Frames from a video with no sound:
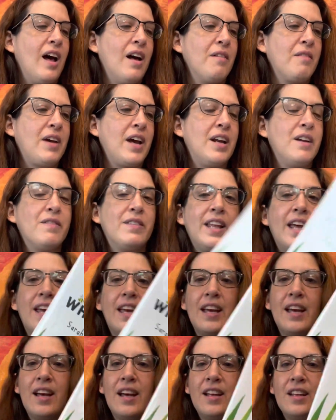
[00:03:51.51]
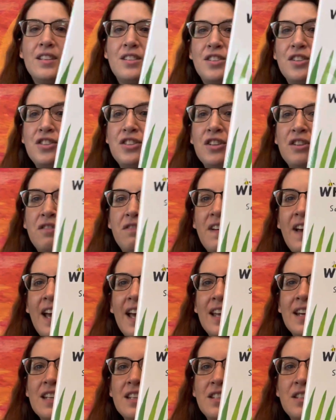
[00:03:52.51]
kind of like a search and
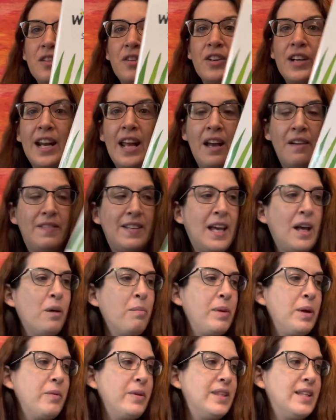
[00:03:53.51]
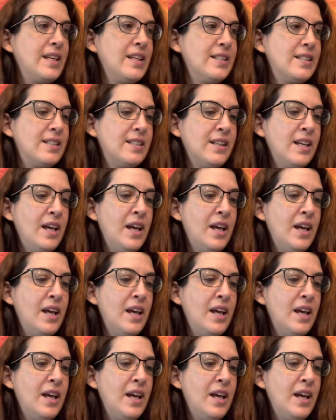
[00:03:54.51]
find, so you're gonna have to help me with this